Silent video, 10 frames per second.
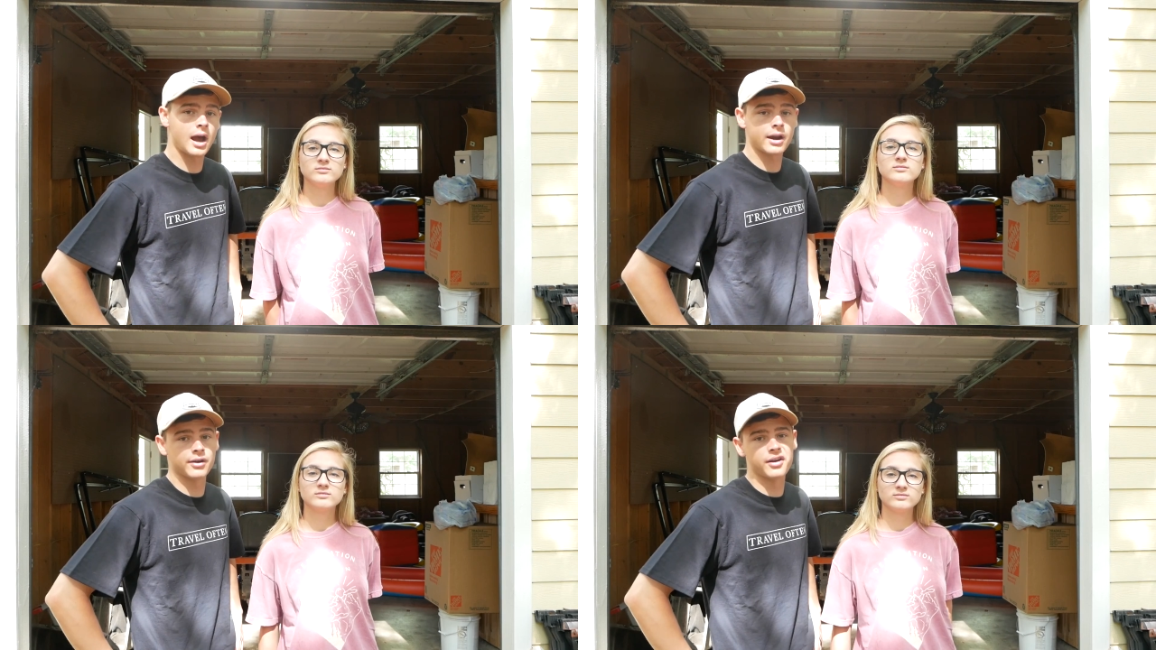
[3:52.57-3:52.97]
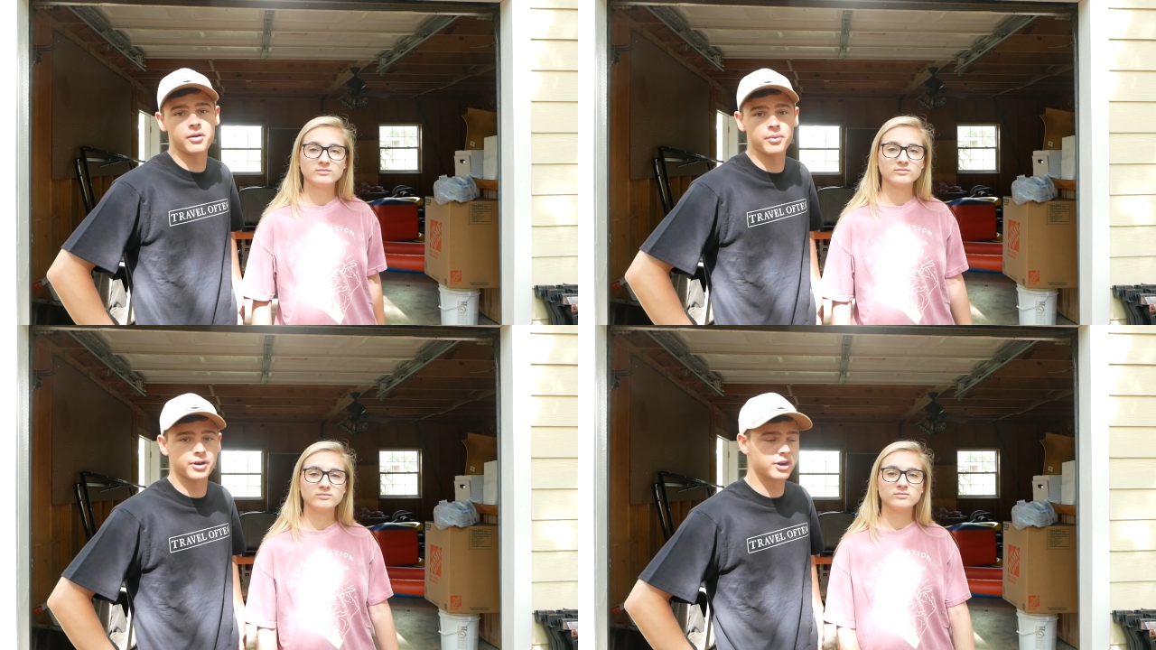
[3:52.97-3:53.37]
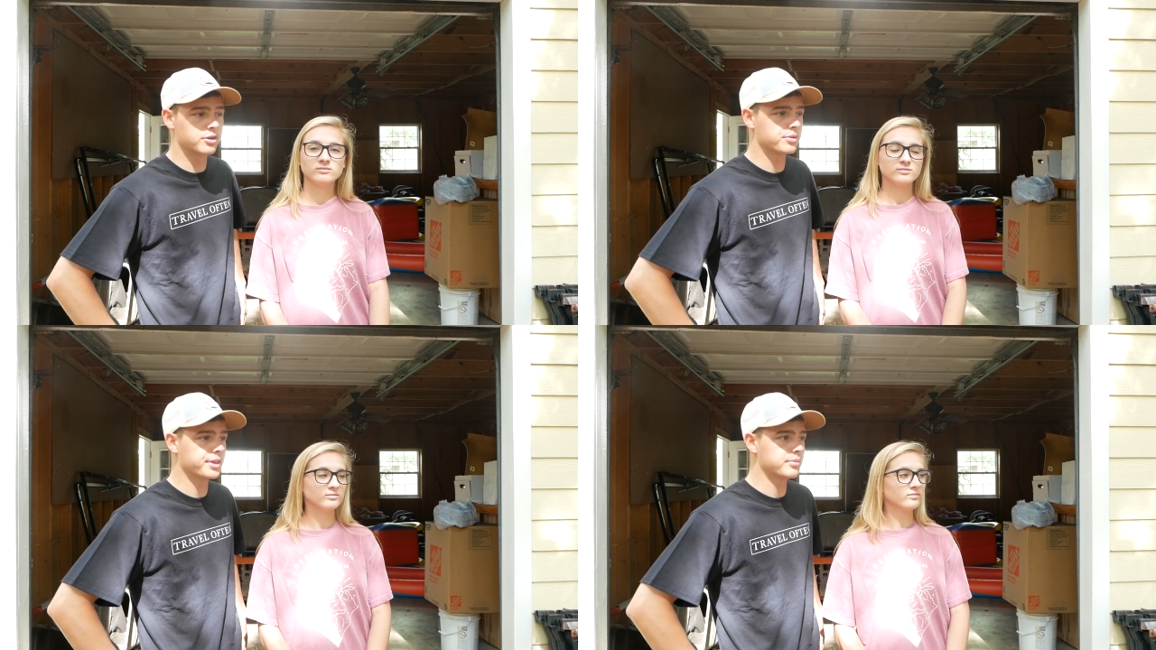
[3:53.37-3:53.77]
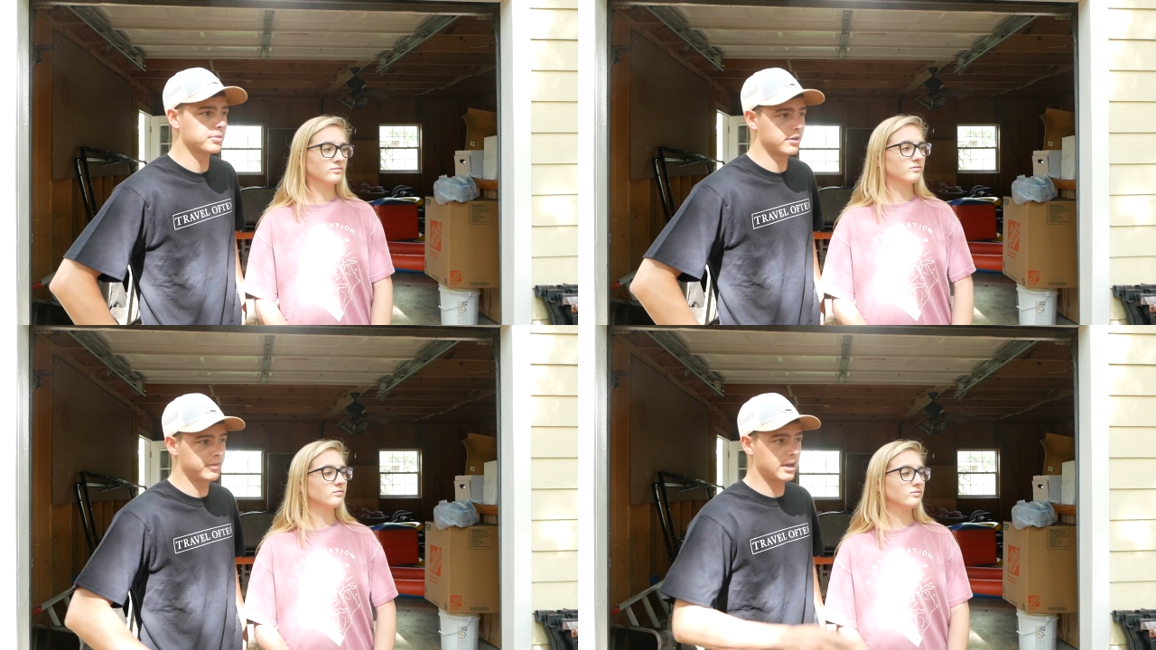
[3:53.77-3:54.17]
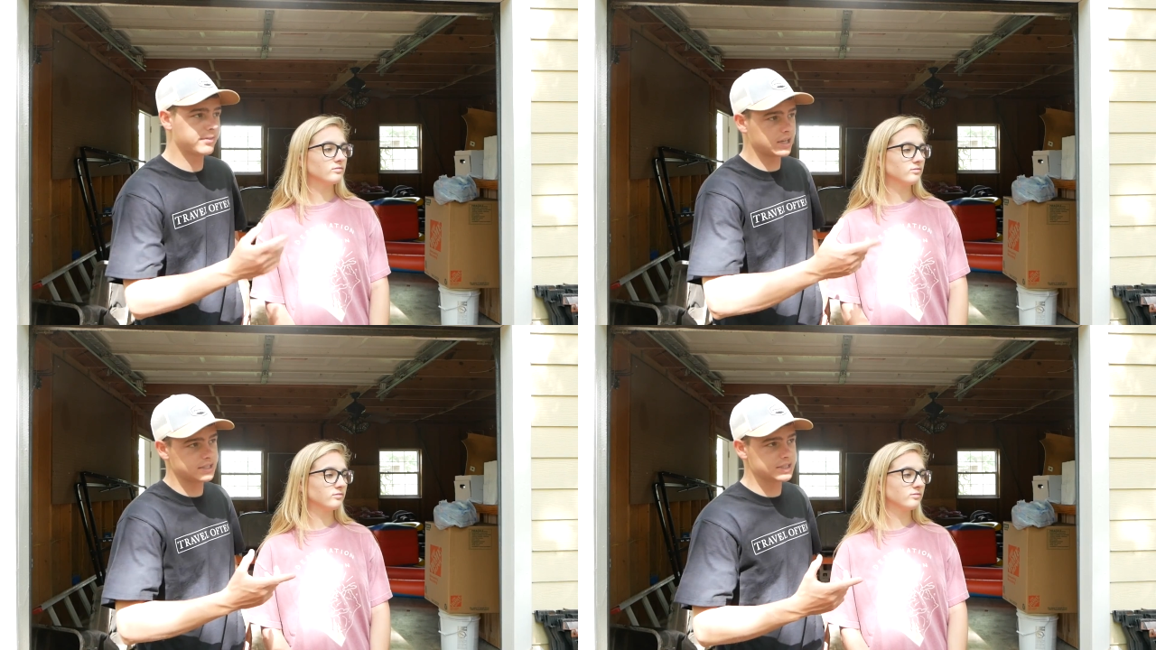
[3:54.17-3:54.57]
Speaker 1: I don't know what we're gonna do with it, but if you have
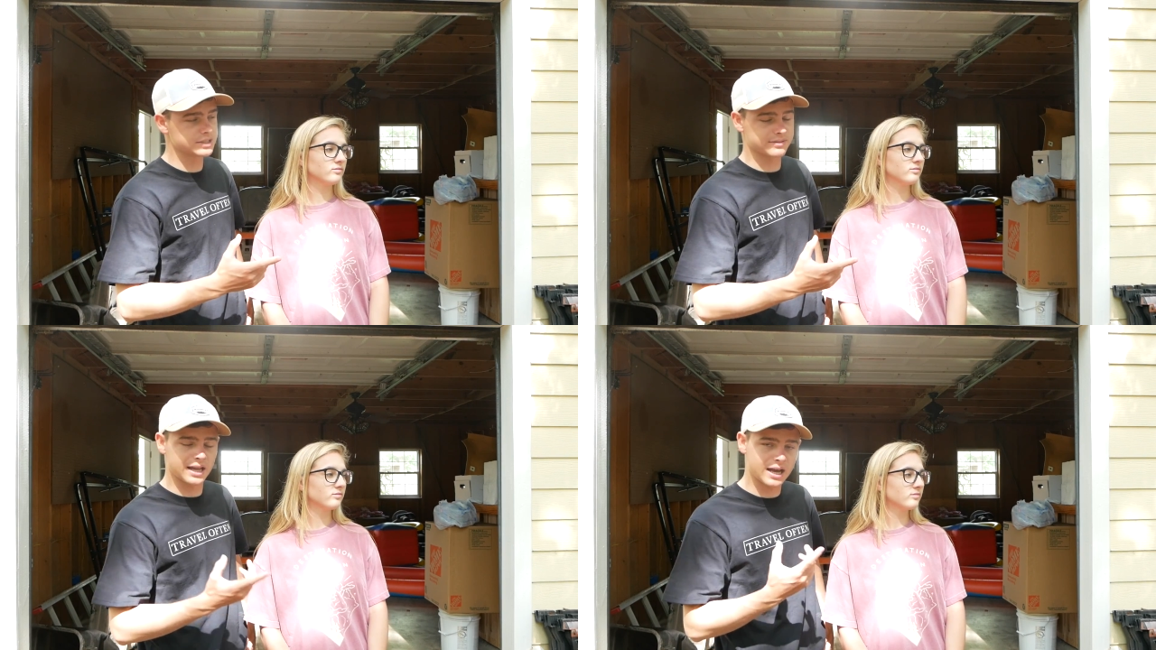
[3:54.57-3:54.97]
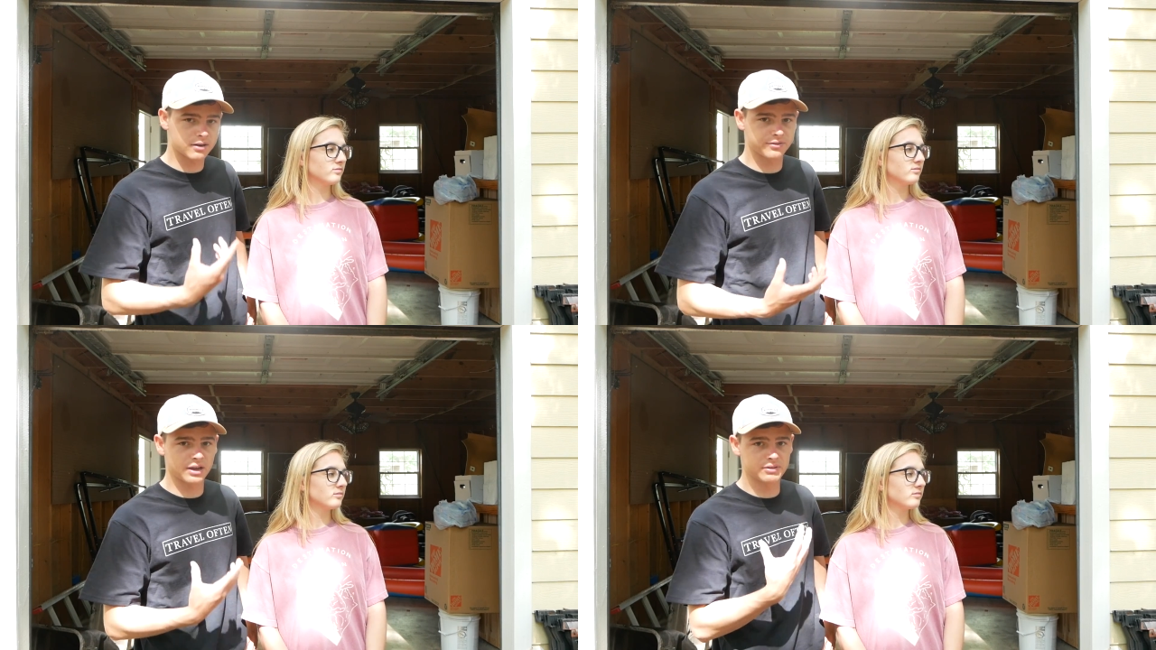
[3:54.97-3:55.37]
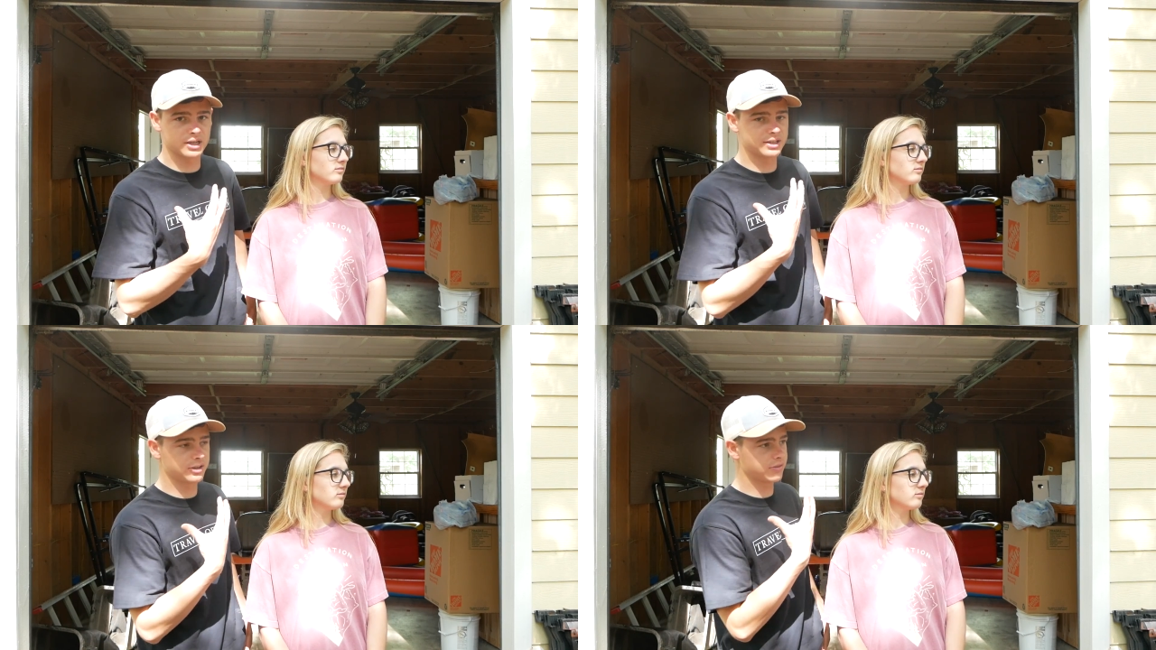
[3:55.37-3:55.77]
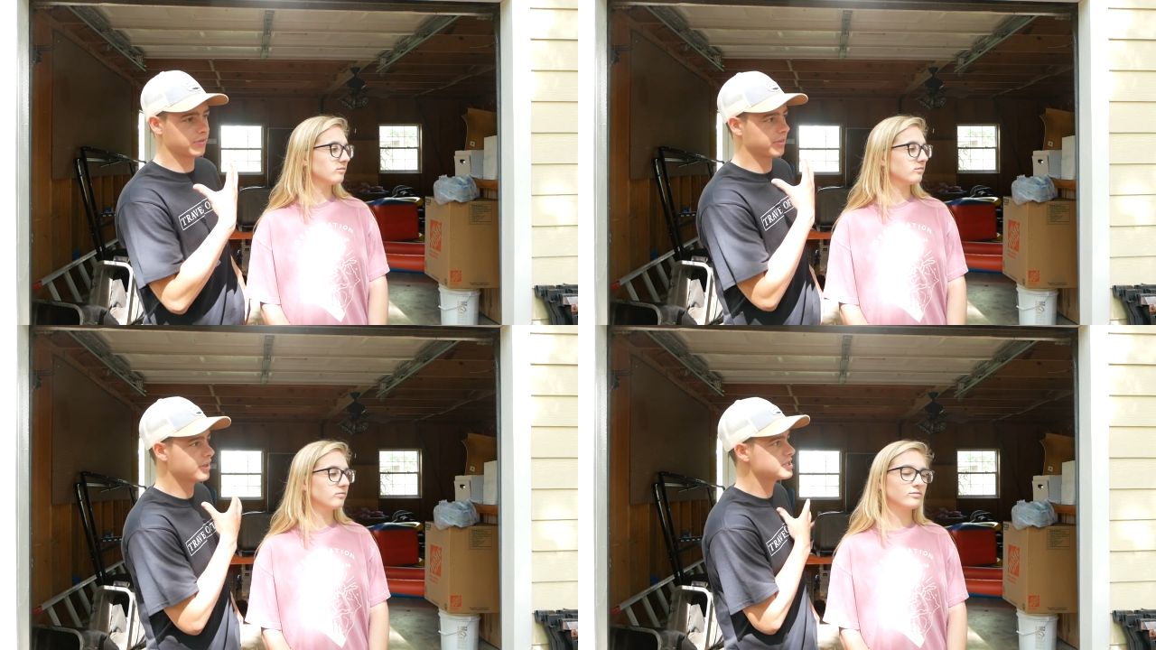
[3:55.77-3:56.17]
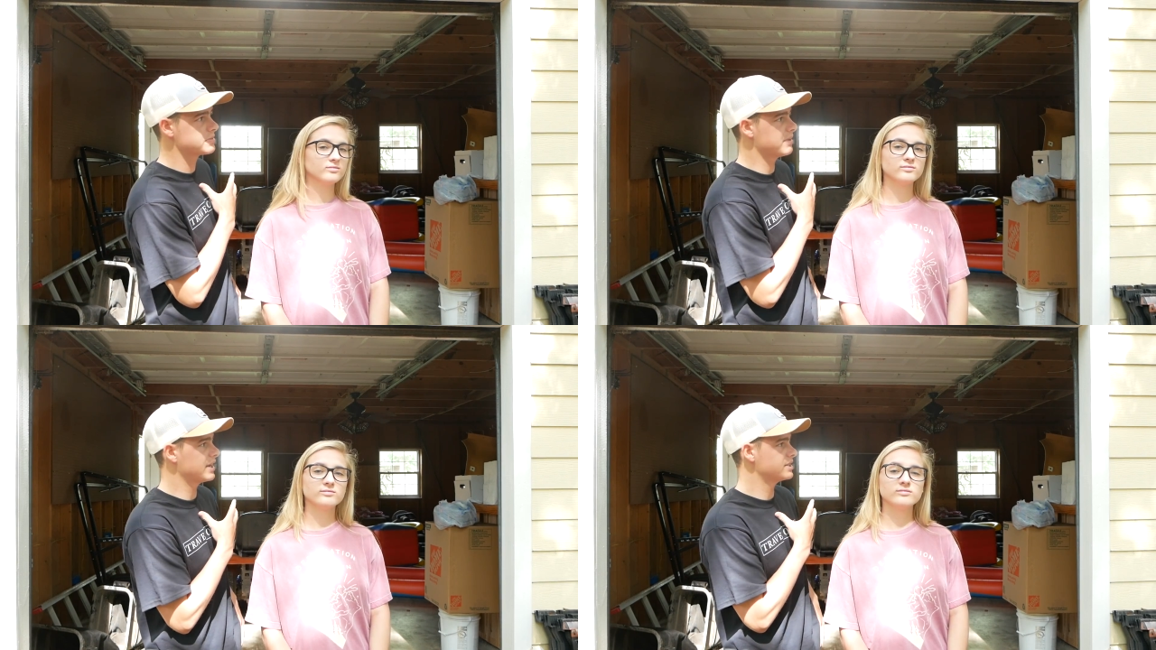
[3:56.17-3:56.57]
any ideas for that, or if you have any ideas for this
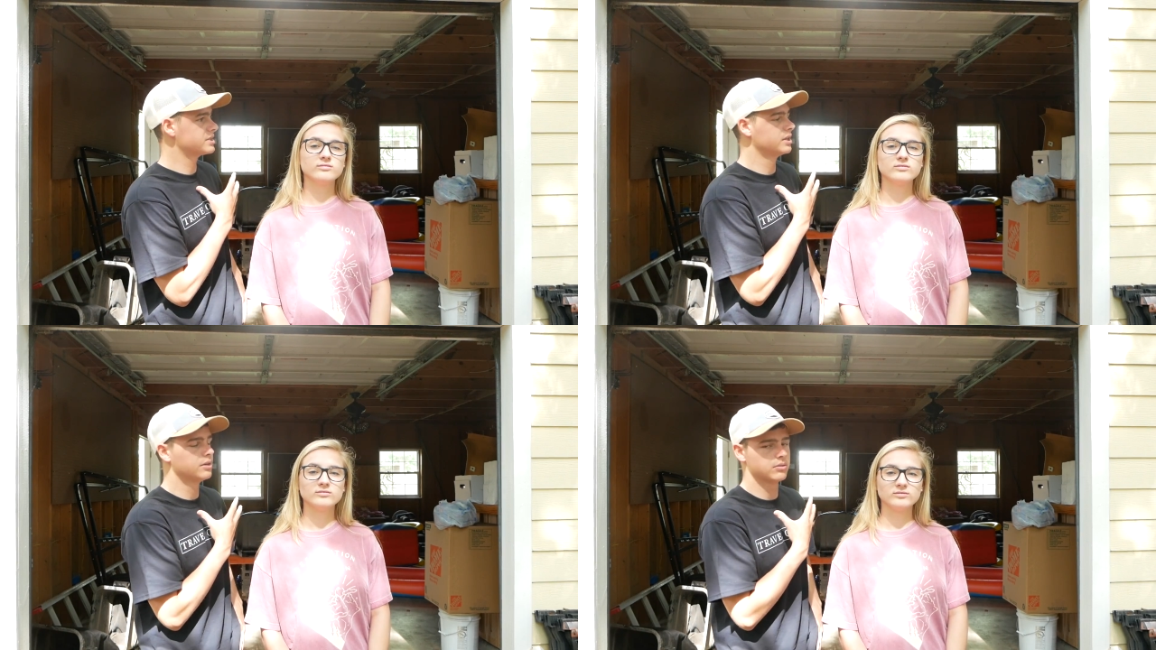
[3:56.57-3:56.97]
space,